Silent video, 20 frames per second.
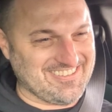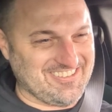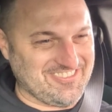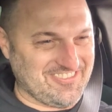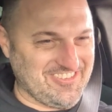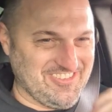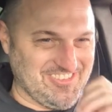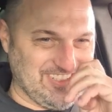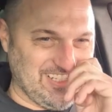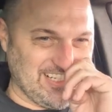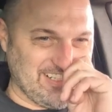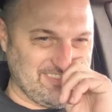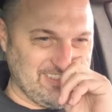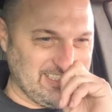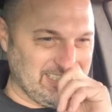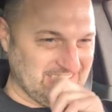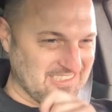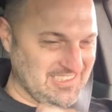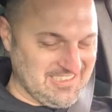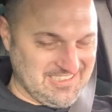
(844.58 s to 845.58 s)
fuel out of
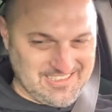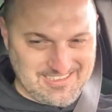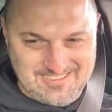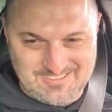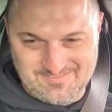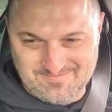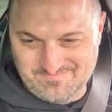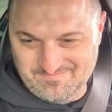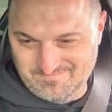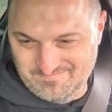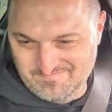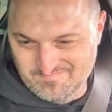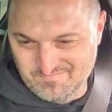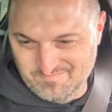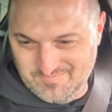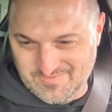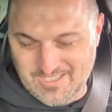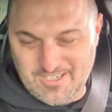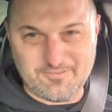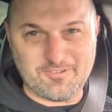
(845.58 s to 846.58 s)
it and
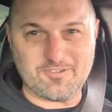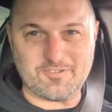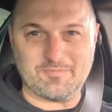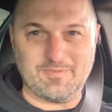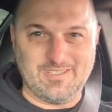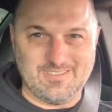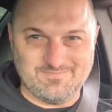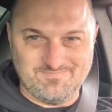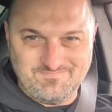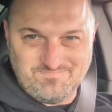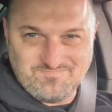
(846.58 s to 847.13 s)
go for a spin.